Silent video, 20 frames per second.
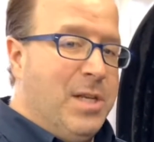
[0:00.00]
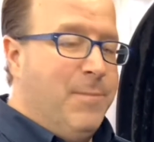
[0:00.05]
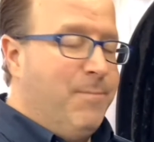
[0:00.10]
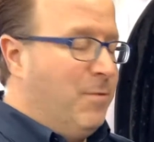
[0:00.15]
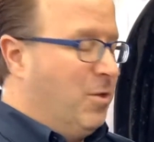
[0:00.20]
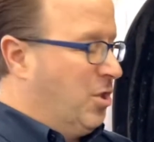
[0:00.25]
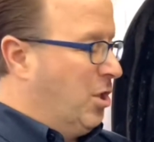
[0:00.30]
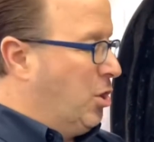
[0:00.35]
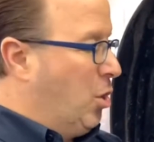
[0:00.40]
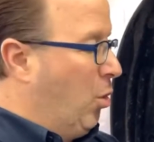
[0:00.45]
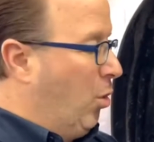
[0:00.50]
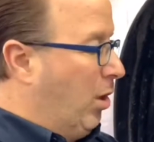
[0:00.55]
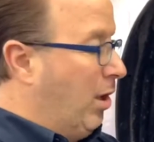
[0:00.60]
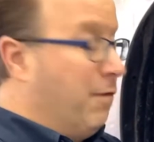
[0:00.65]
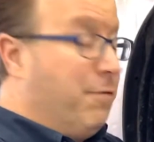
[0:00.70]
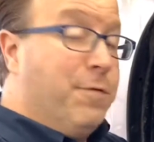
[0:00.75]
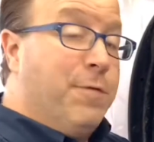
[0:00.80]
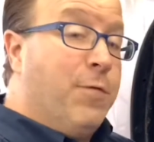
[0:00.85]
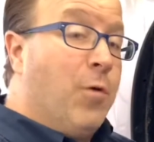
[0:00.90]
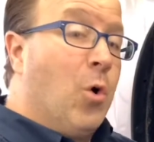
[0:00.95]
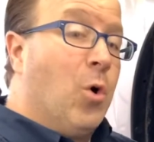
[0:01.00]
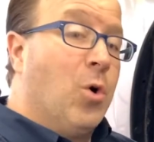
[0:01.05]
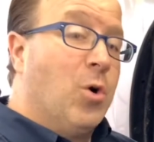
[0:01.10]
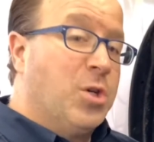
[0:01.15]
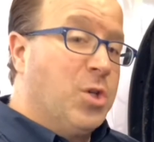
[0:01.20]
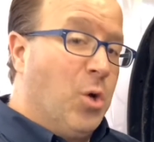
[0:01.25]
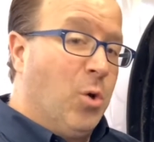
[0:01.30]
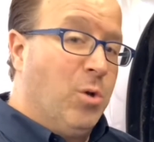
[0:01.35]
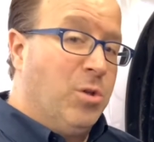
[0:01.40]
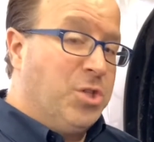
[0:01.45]
There's a total of 4
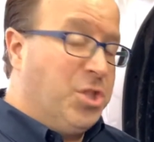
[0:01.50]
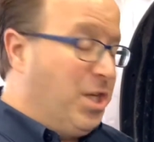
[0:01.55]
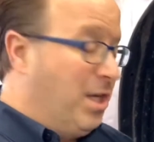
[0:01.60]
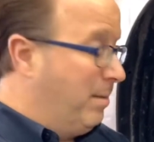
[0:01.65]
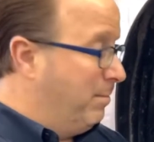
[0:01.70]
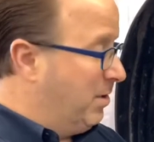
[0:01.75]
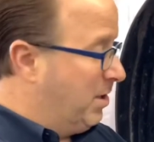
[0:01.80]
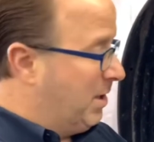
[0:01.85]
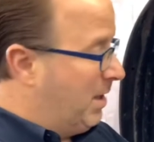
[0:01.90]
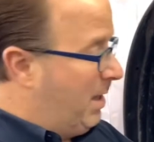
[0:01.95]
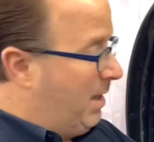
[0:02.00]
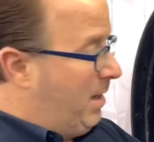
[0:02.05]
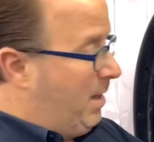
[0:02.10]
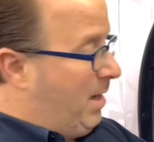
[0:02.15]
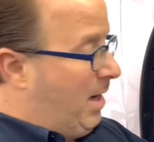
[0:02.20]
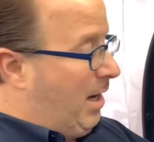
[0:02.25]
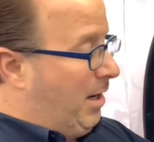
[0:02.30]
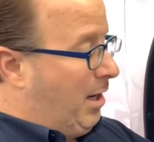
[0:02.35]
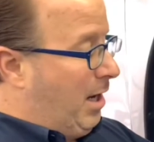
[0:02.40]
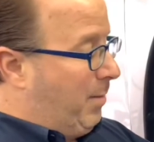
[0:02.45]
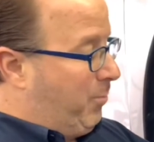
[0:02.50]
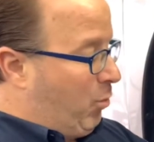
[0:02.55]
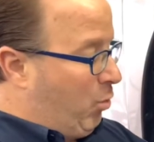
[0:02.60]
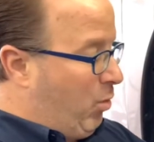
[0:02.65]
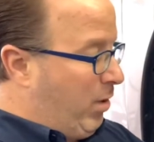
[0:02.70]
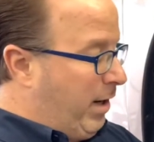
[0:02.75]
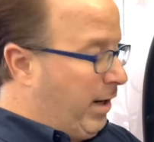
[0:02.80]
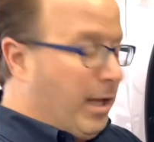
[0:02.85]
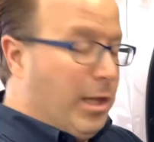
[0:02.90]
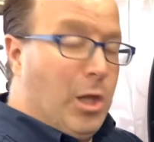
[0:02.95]
total shims, an upper
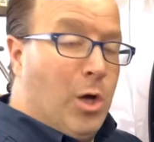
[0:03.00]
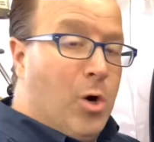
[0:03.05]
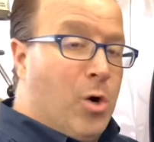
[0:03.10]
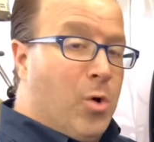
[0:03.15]
one and a lower